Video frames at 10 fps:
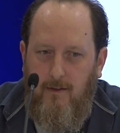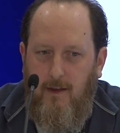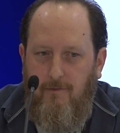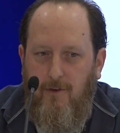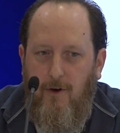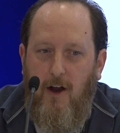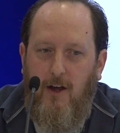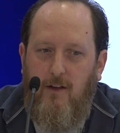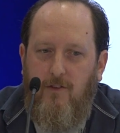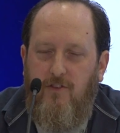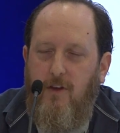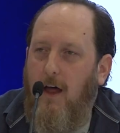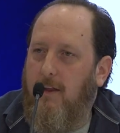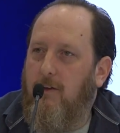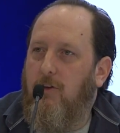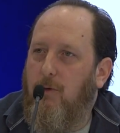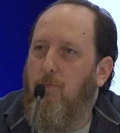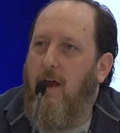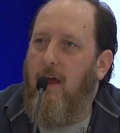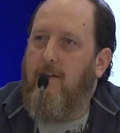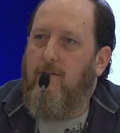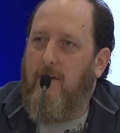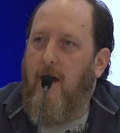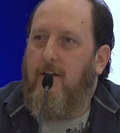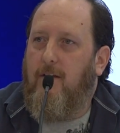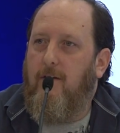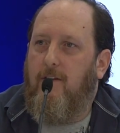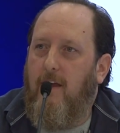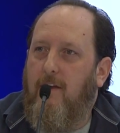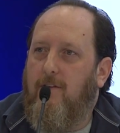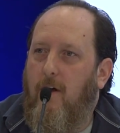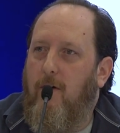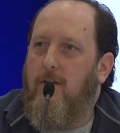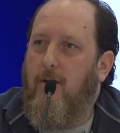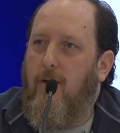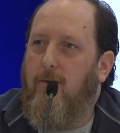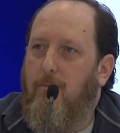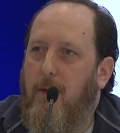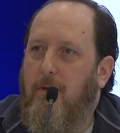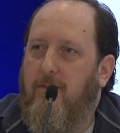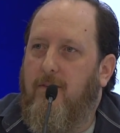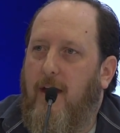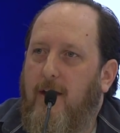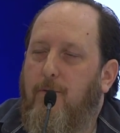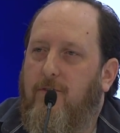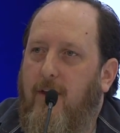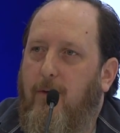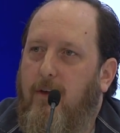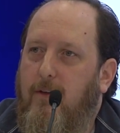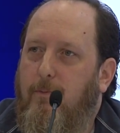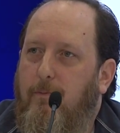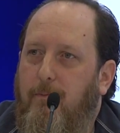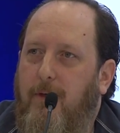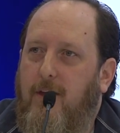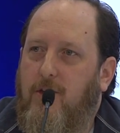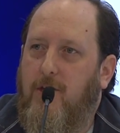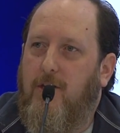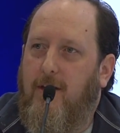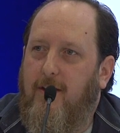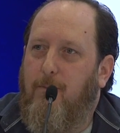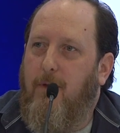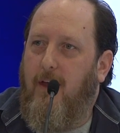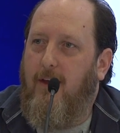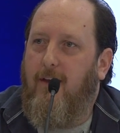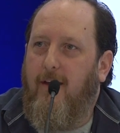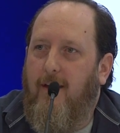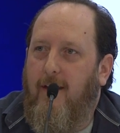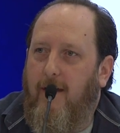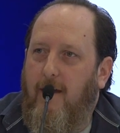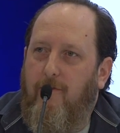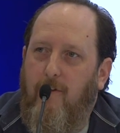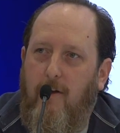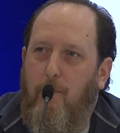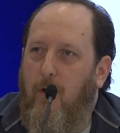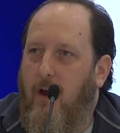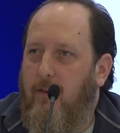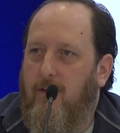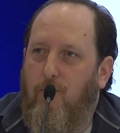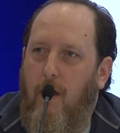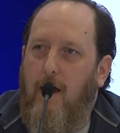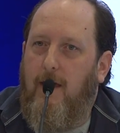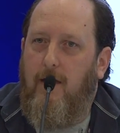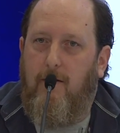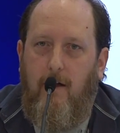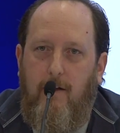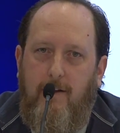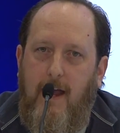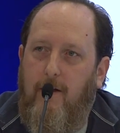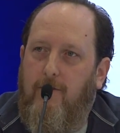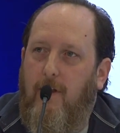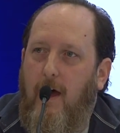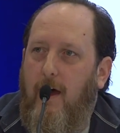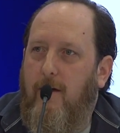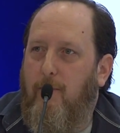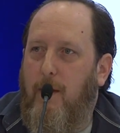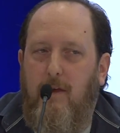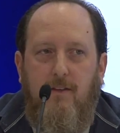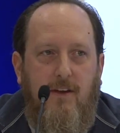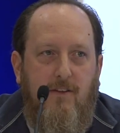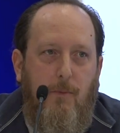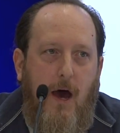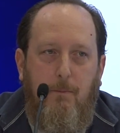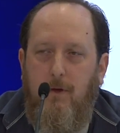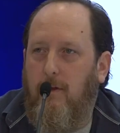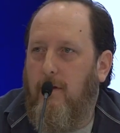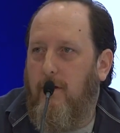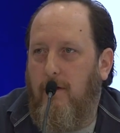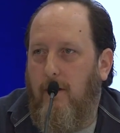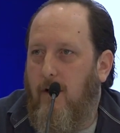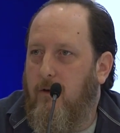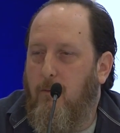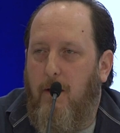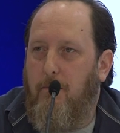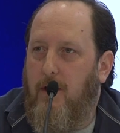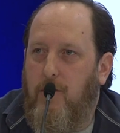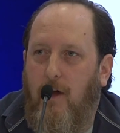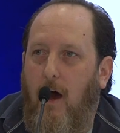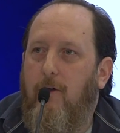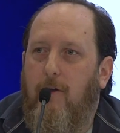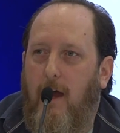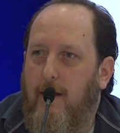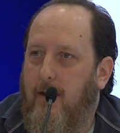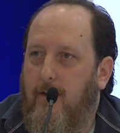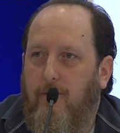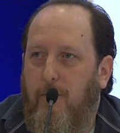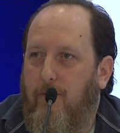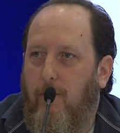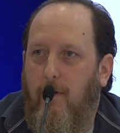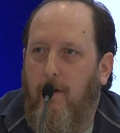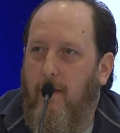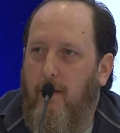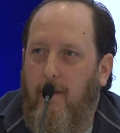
if you're on a solid, good brand that's got good things going, maybe it's 90% of what you pitch gets made. And if you're on a brand that's rocky or on a downslide or maybe isn't as popular, you might pitch 100 ideas before